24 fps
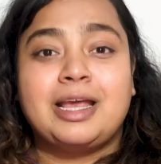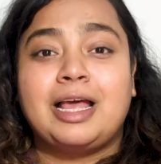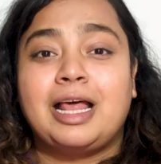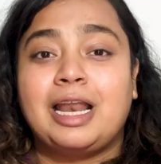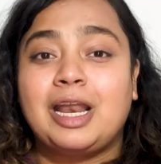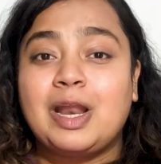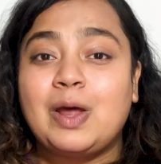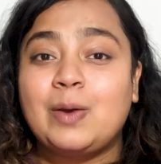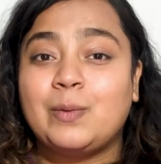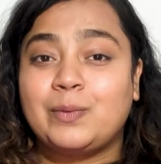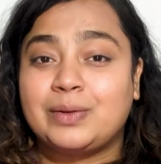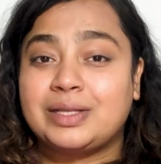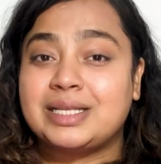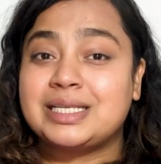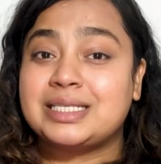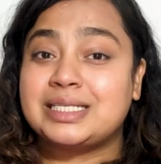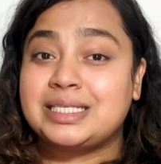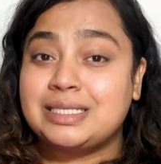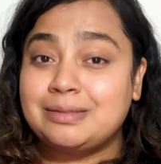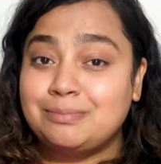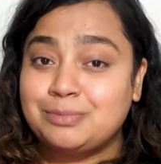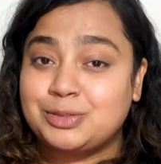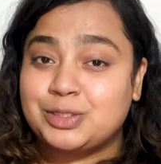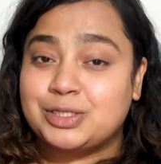Along with the
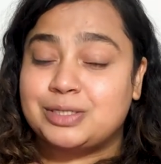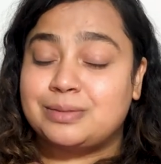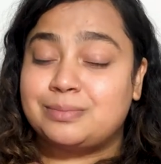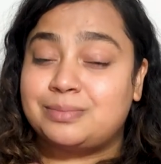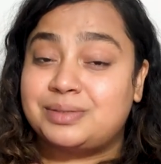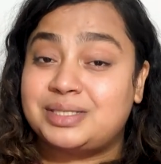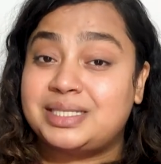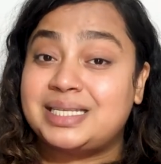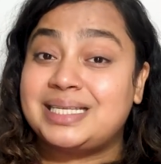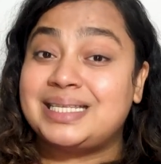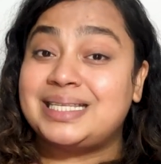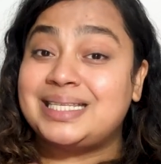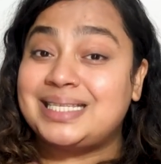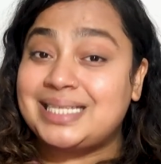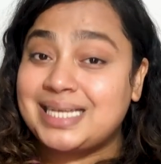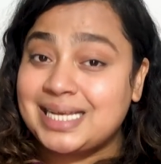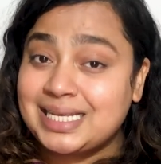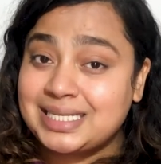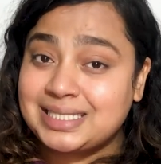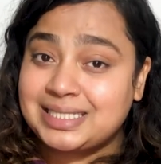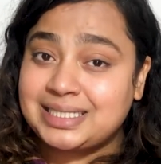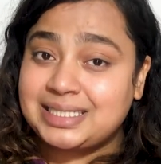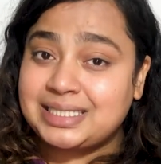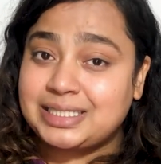symptoms, the
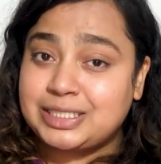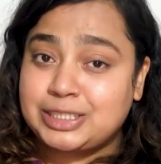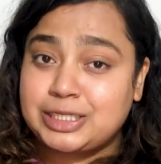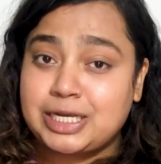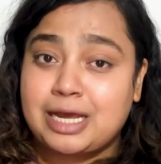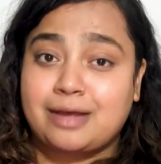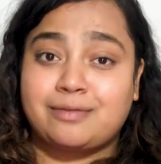intensity